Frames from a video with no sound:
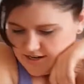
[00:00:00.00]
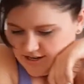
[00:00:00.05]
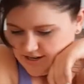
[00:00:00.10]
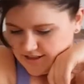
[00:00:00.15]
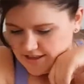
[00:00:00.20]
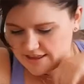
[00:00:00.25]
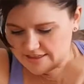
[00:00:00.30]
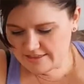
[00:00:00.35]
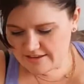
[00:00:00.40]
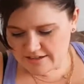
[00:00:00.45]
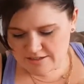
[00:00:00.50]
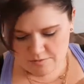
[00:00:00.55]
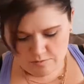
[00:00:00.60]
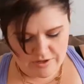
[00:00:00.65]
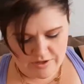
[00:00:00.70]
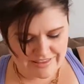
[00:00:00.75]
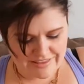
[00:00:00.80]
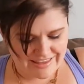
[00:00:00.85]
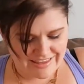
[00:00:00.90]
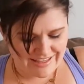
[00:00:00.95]
And then there's
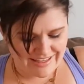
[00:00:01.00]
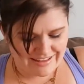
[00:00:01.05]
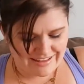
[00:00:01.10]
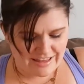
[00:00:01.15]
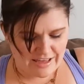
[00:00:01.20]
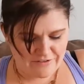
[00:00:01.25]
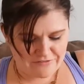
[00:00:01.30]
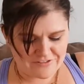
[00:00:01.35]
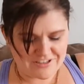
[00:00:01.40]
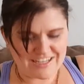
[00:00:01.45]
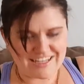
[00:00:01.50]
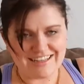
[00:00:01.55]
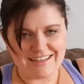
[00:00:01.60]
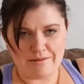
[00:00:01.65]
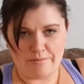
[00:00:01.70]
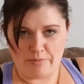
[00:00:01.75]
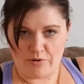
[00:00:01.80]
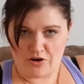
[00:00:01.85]
one thing left in the